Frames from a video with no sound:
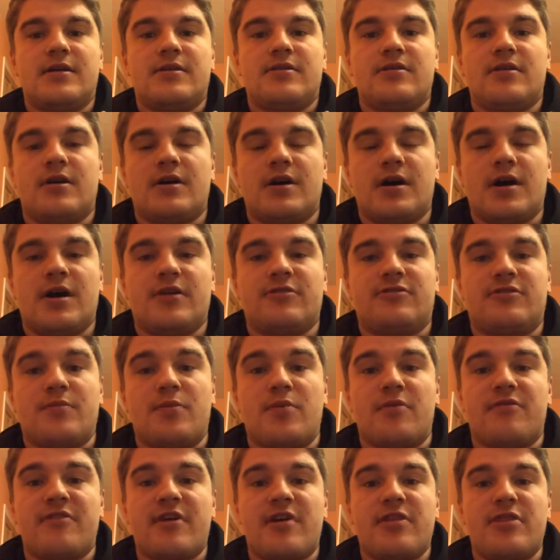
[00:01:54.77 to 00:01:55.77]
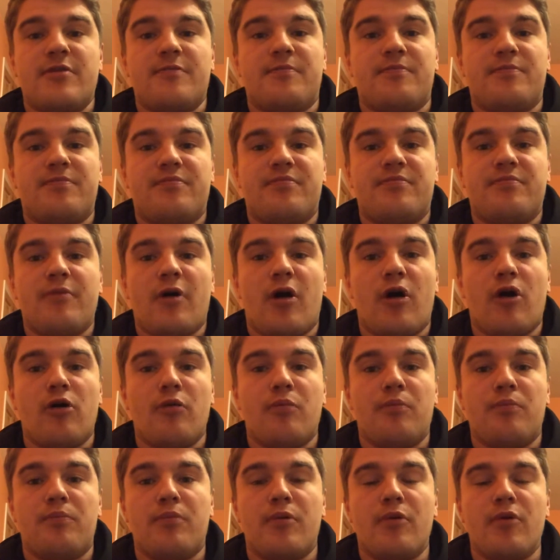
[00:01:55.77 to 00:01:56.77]
to prevent the
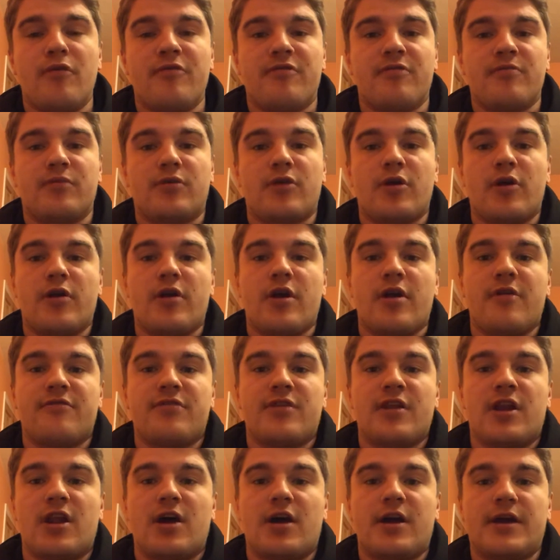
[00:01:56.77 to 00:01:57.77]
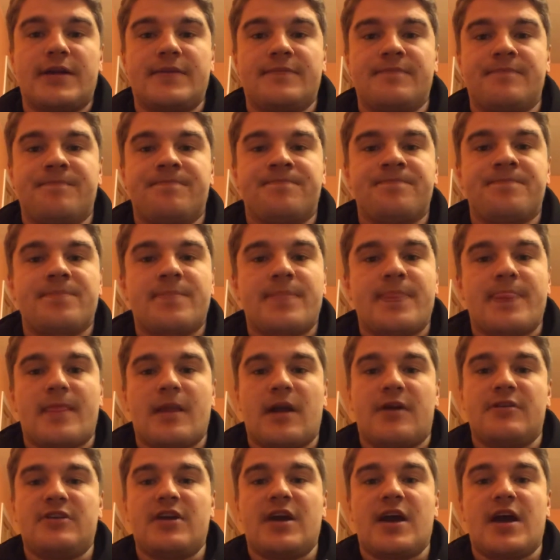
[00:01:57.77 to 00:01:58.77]
whole ball from going over the line.
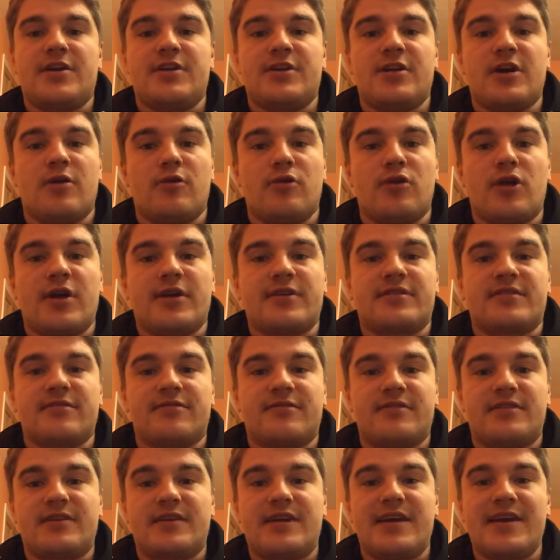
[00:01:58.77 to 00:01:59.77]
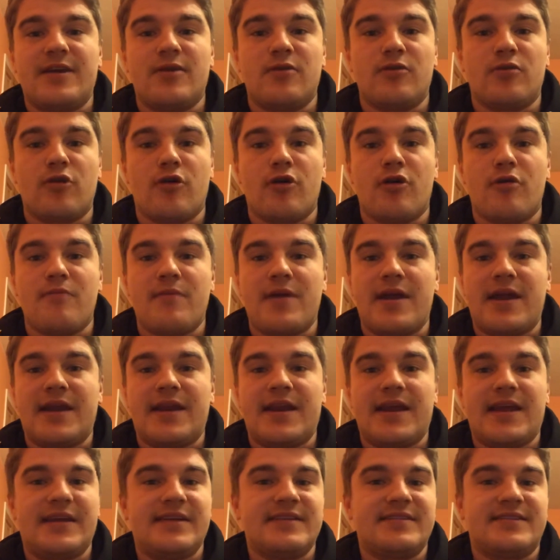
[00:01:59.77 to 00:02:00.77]
And yeah, likes of Kilgore,
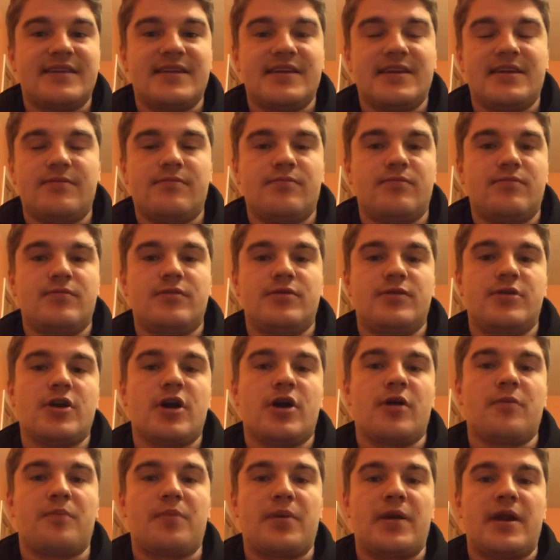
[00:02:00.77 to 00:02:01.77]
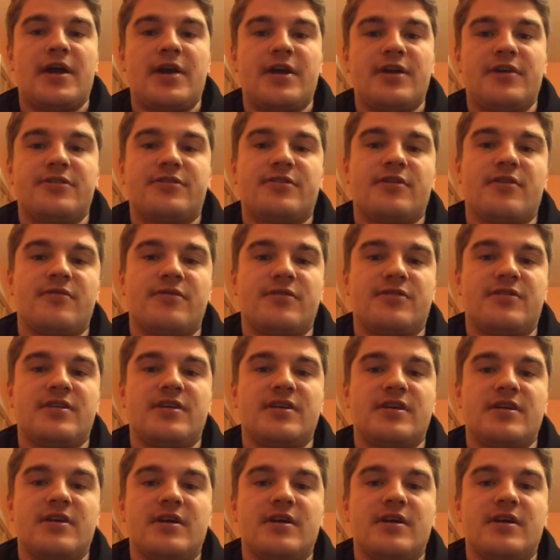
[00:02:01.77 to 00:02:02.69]
Mayonnaise, young players, obviously